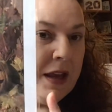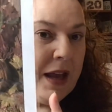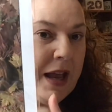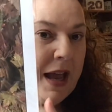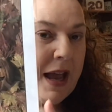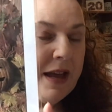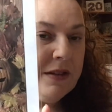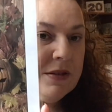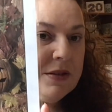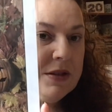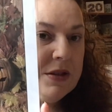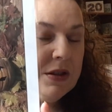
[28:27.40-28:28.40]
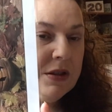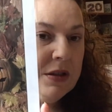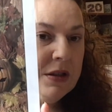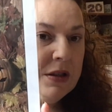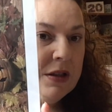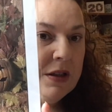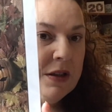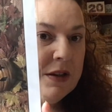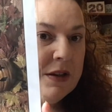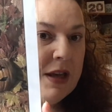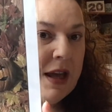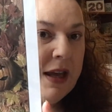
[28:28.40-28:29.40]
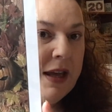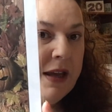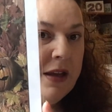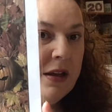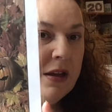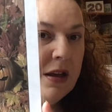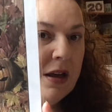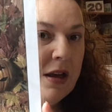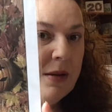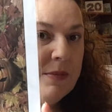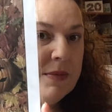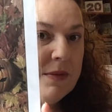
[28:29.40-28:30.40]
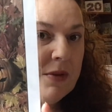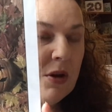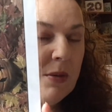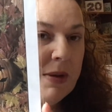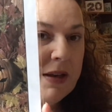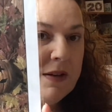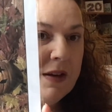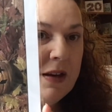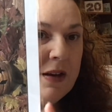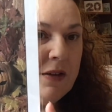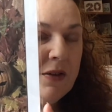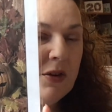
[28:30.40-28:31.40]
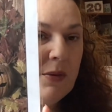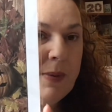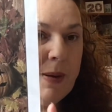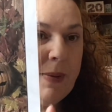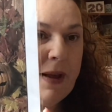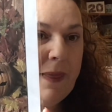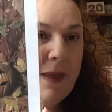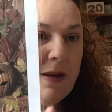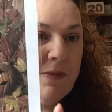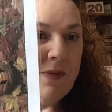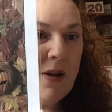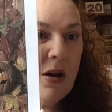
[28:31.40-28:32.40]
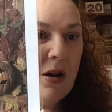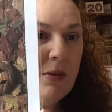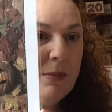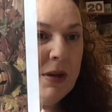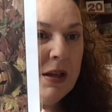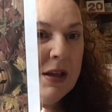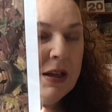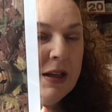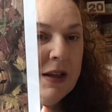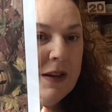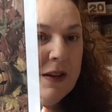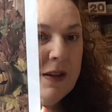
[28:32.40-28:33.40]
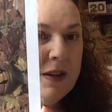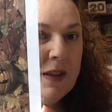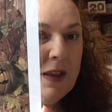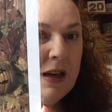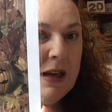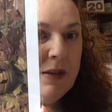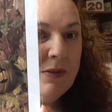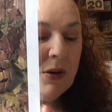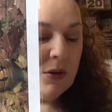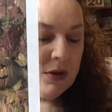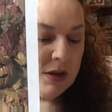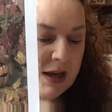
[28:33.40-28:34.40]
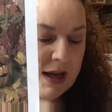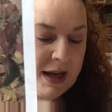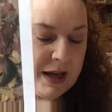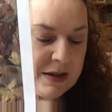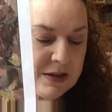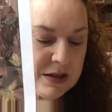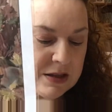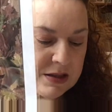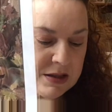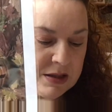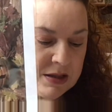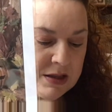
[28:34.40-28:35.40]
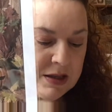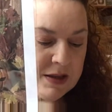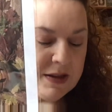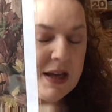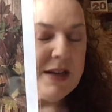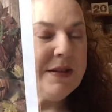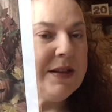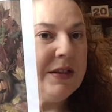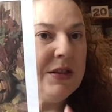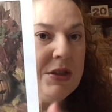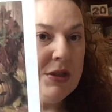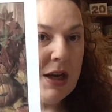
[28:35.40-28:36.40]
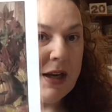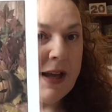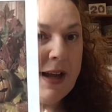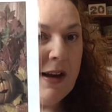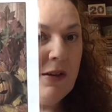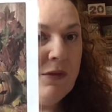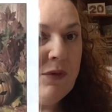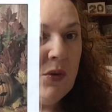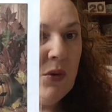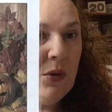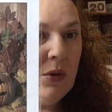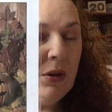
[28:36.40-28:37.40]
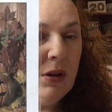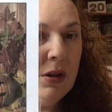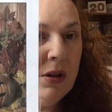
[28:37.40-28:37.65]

and they commented and told me about their farm that they live on, and they said to check out Fall